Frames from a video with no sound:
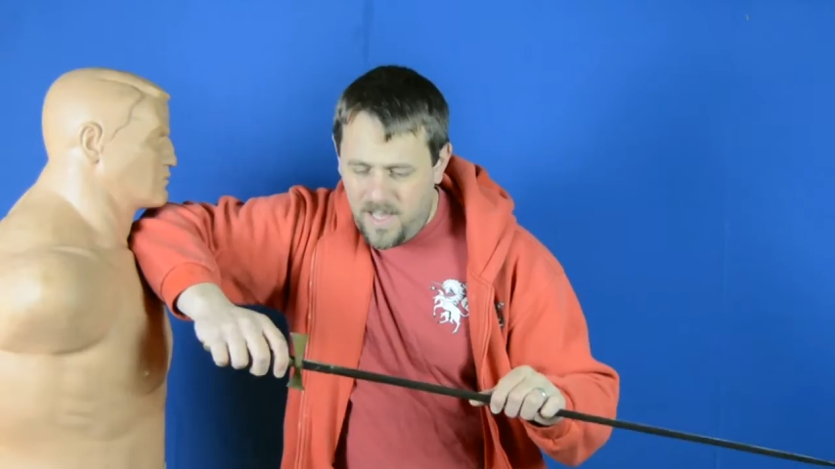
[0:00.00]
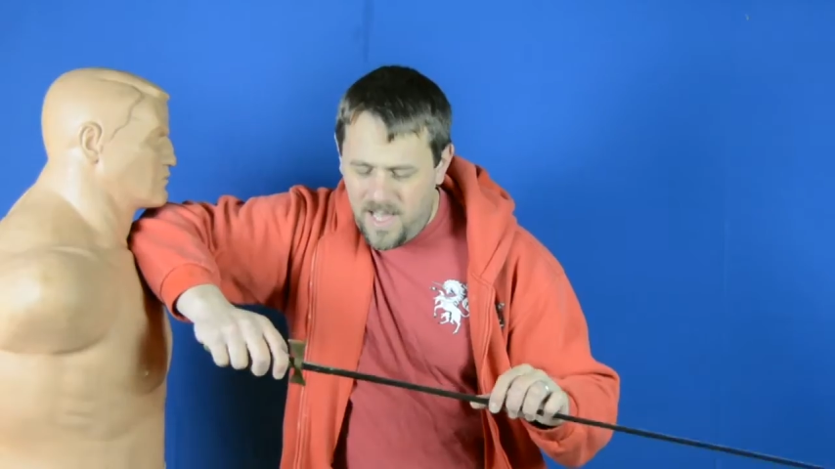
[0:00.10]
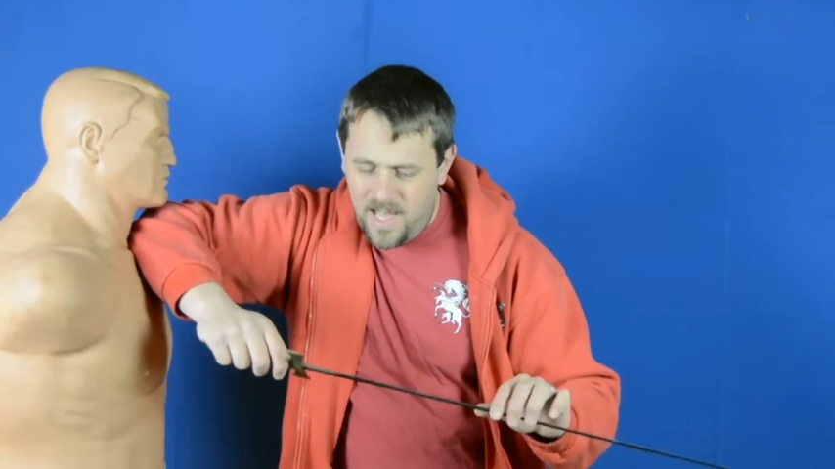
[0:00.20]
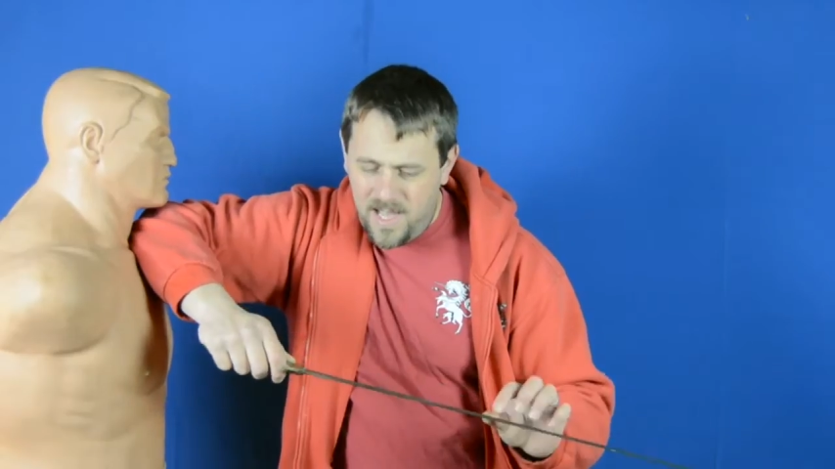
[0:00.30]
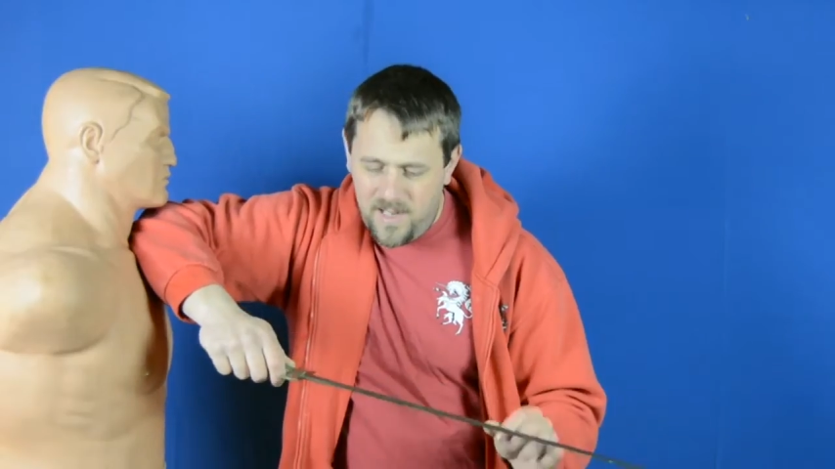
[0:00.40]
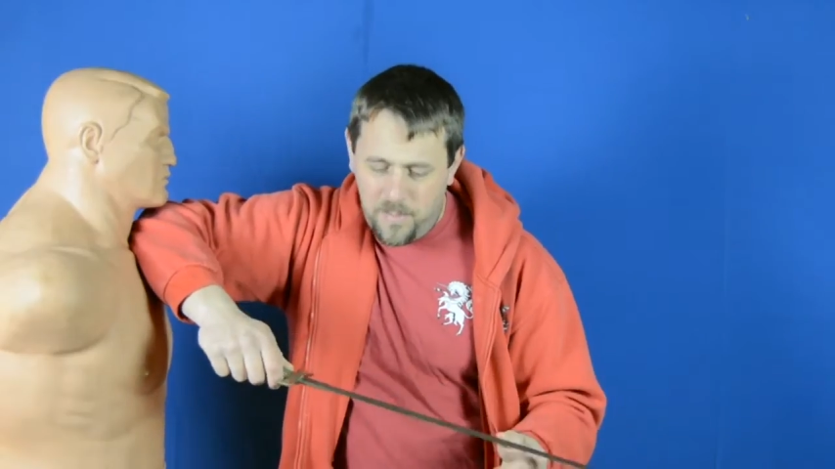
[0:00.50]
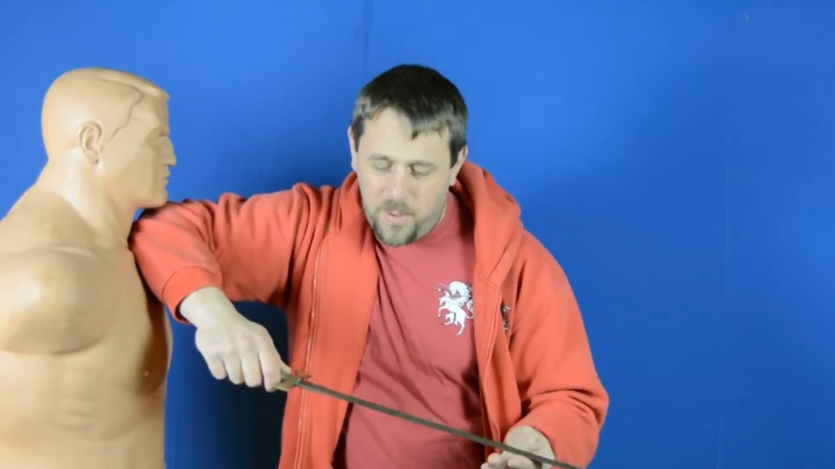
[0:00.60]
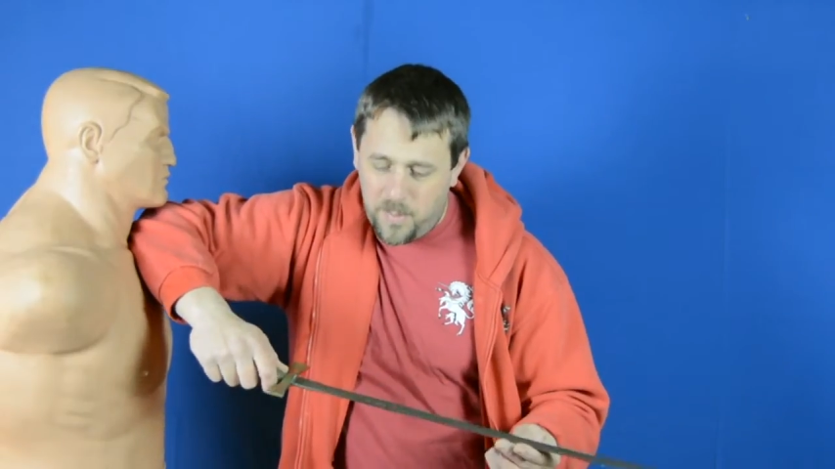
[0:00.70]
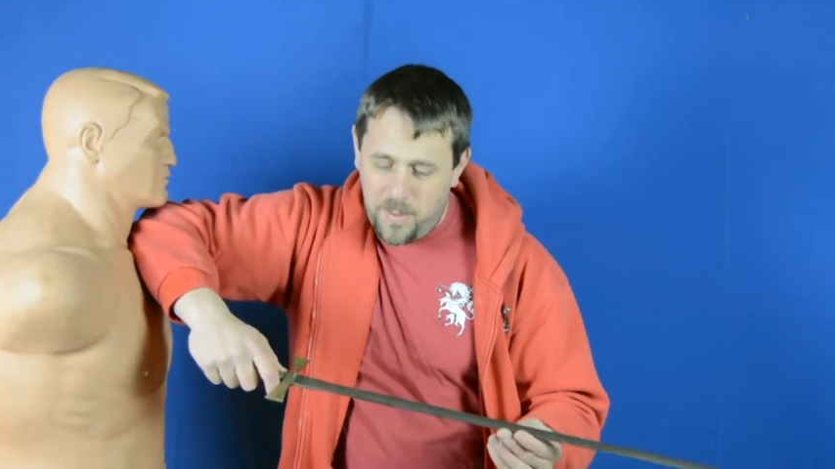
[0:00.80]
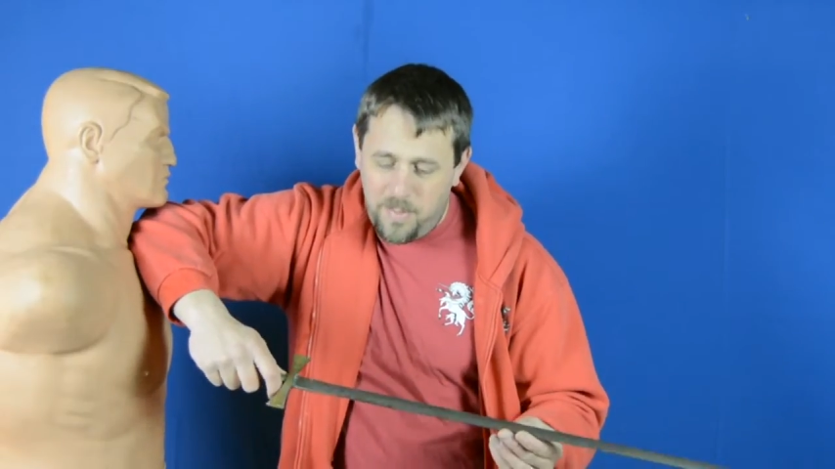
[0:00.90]
and a
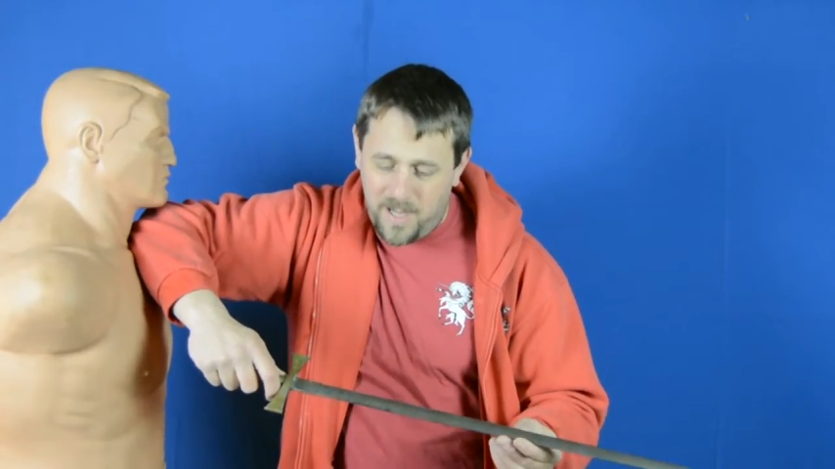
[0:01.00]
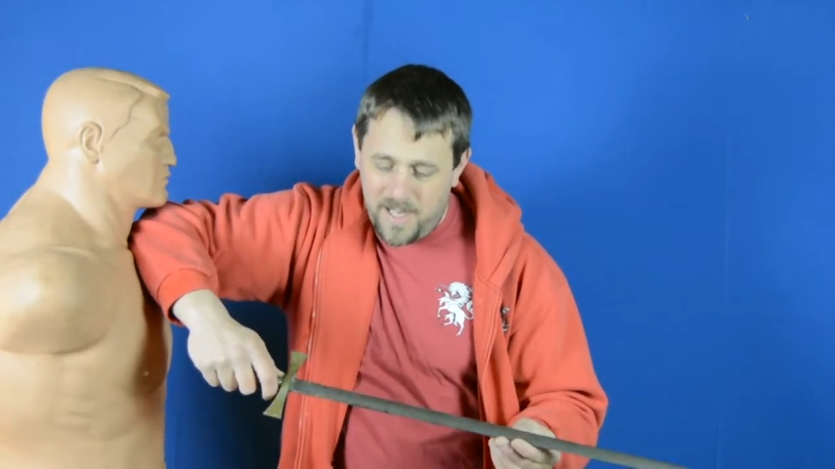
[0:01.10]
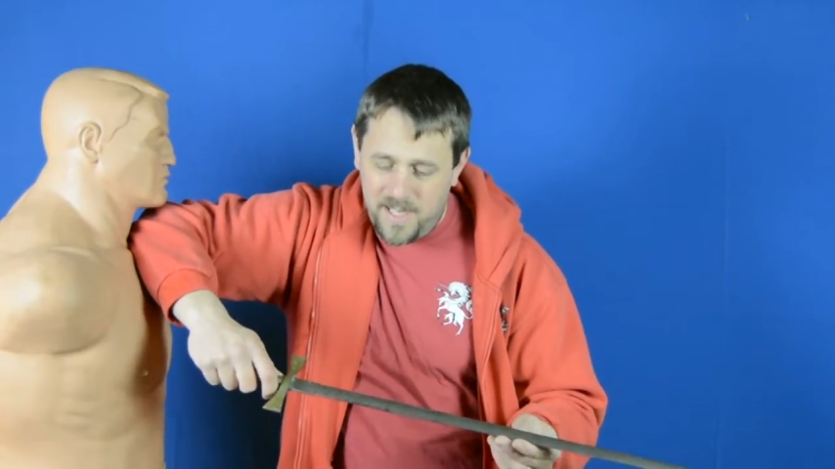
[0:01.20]
proper blade.